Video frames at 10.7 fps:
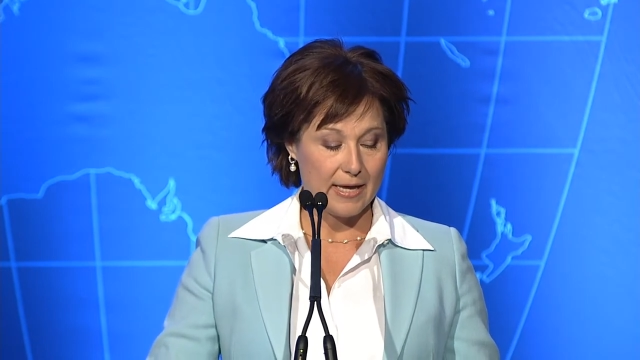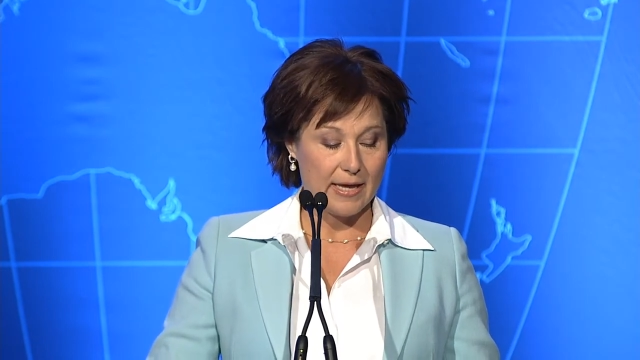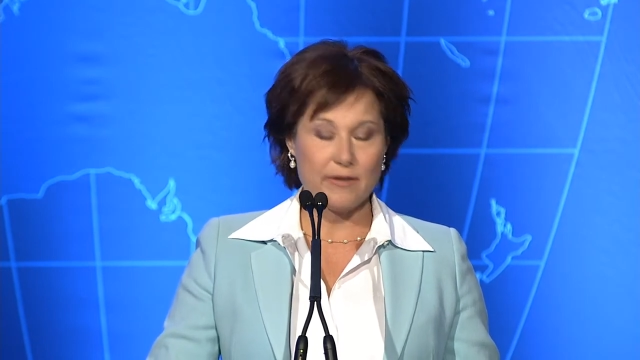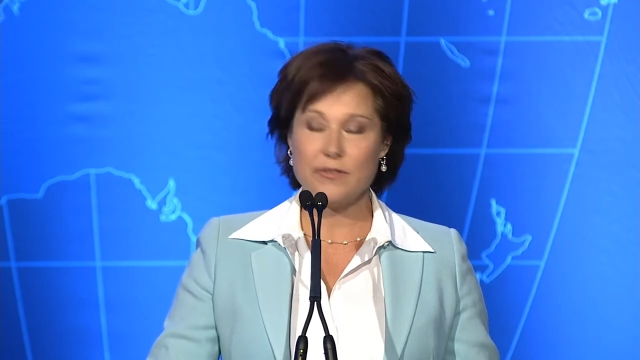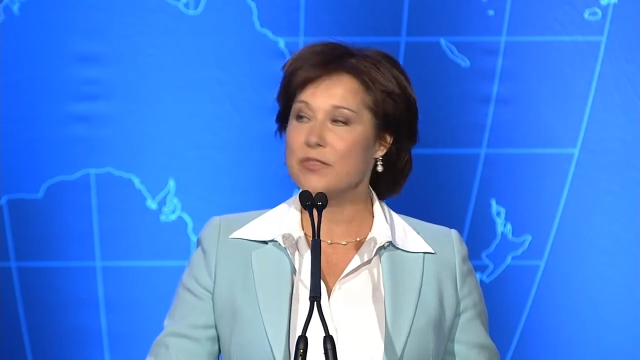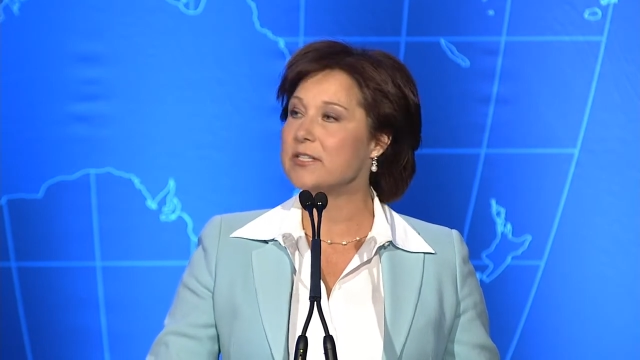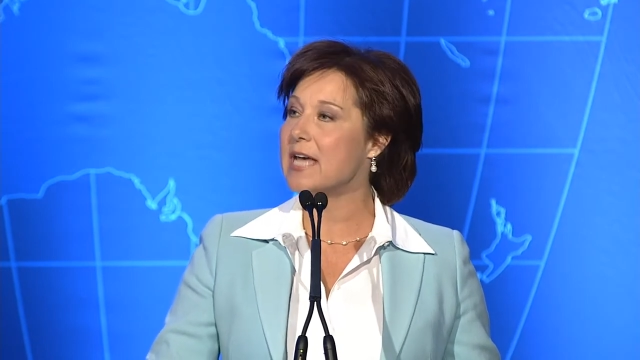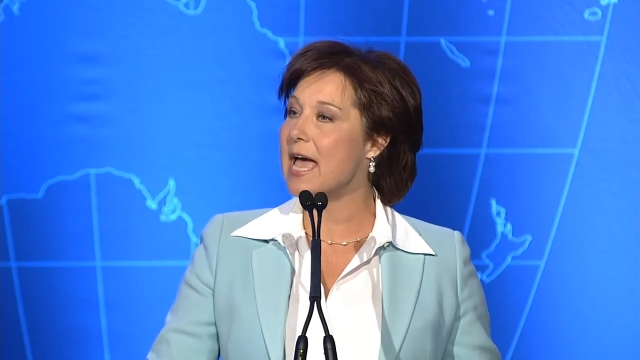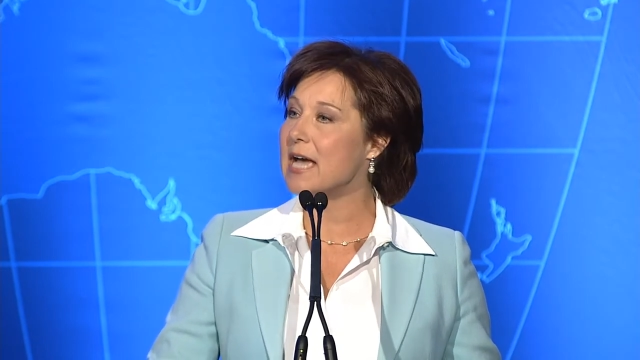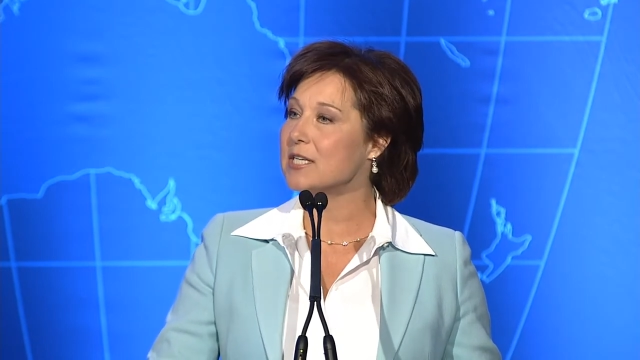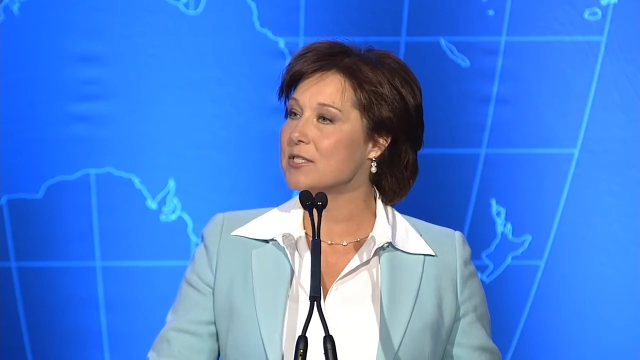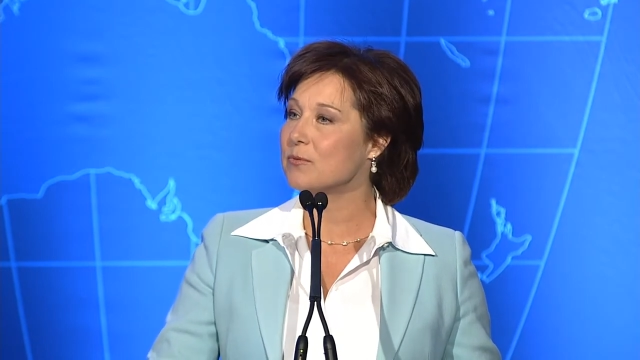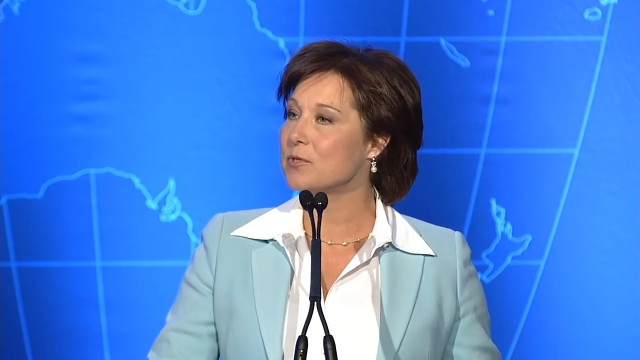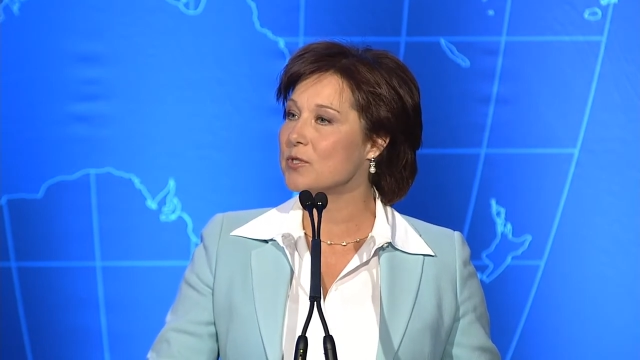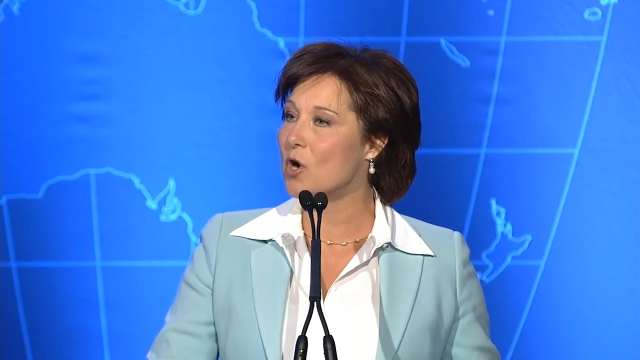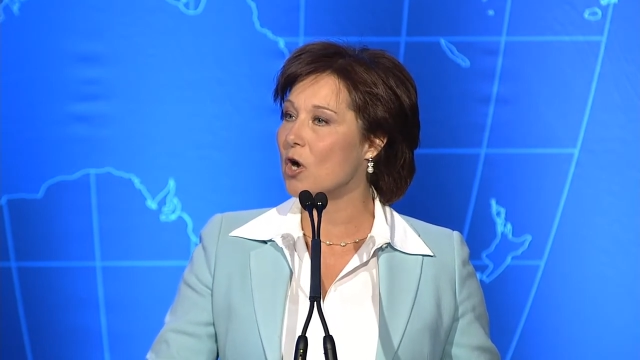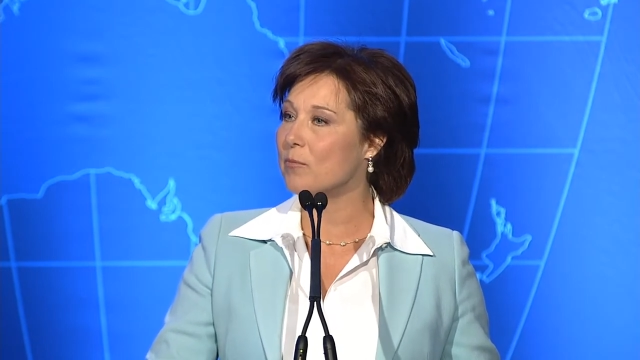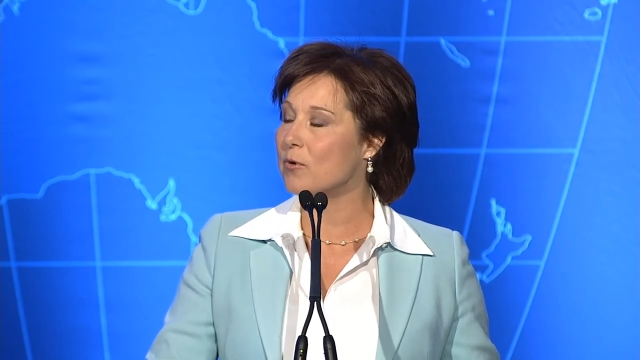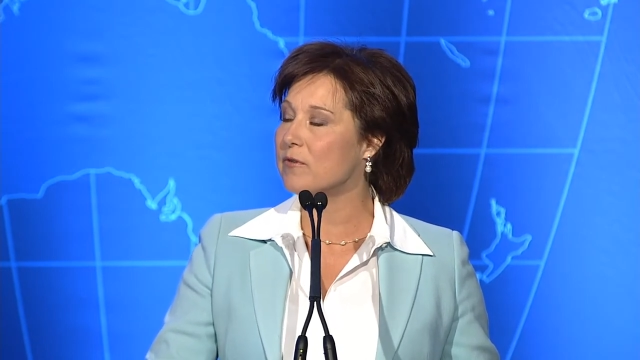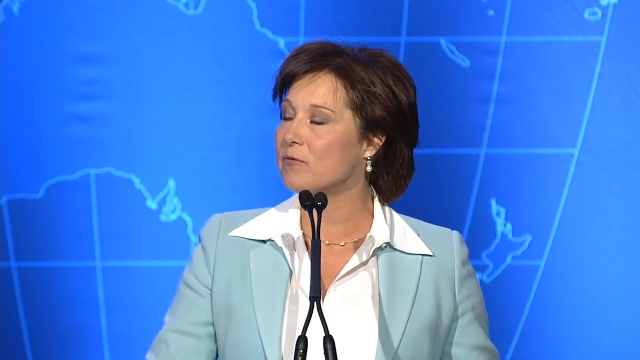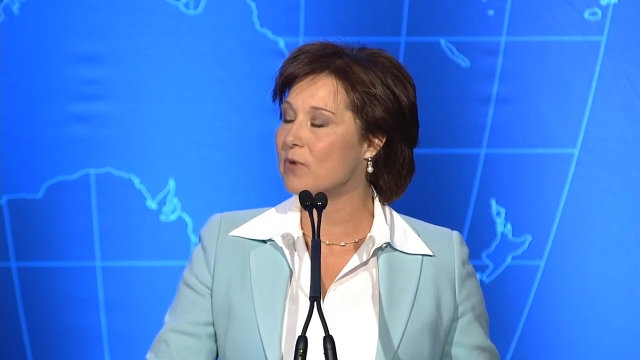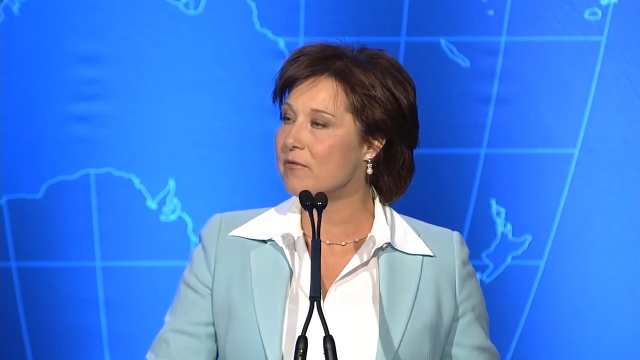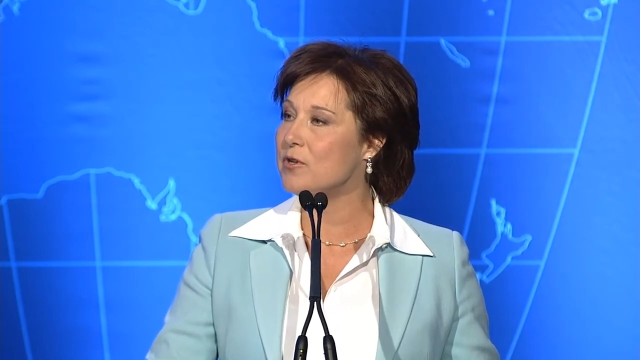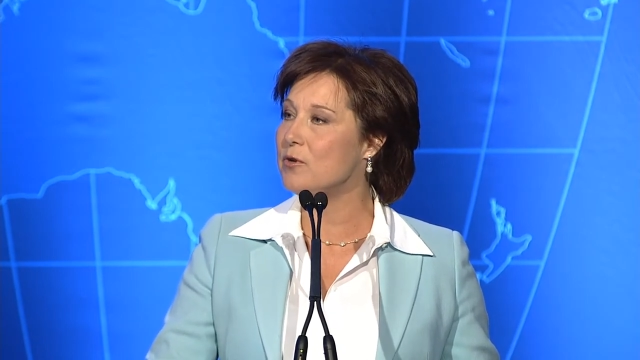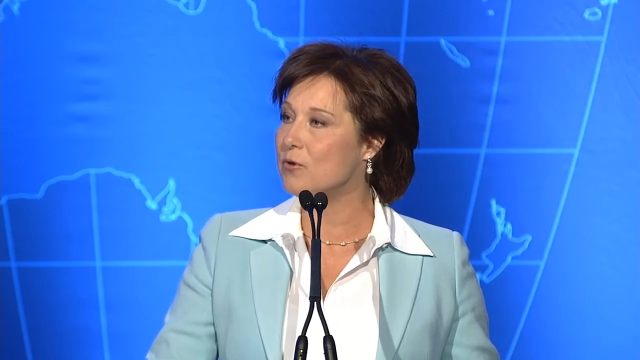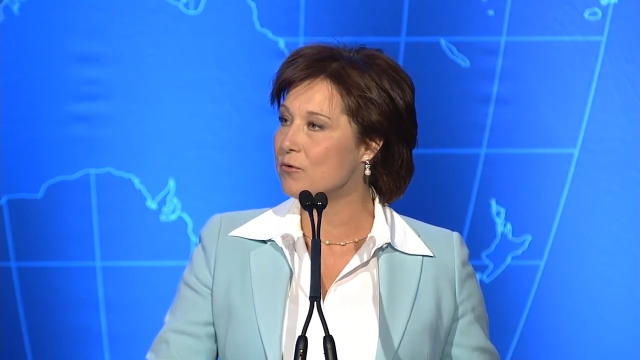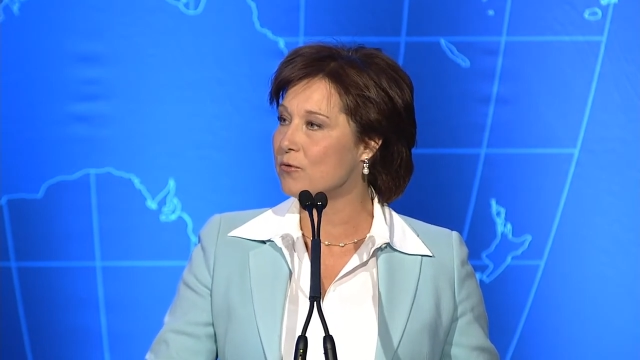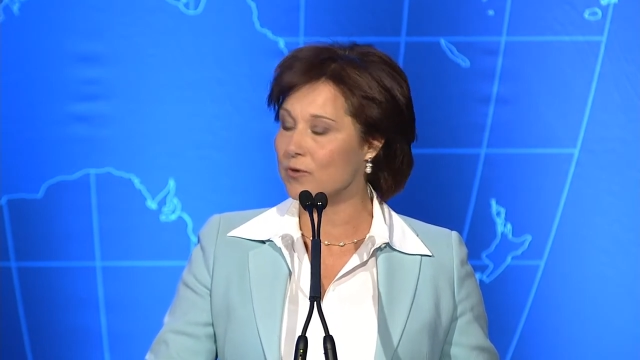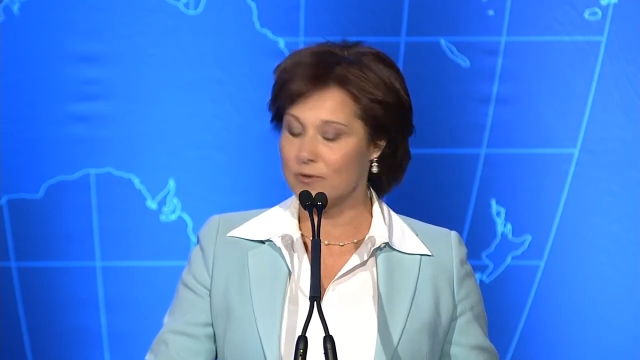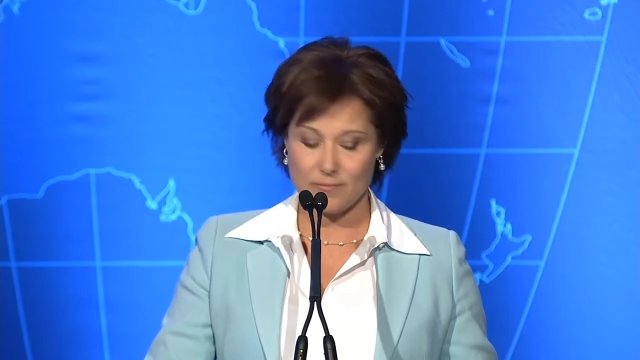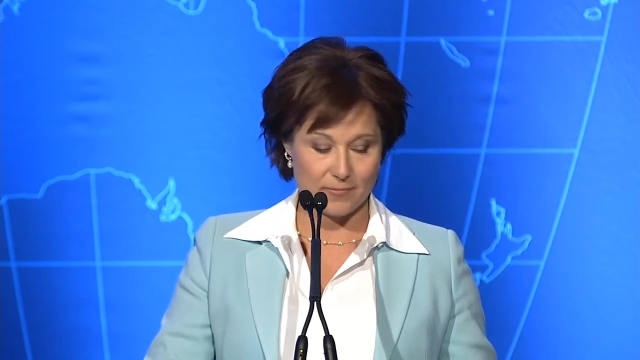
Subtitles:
is that the tax was revenue neutral.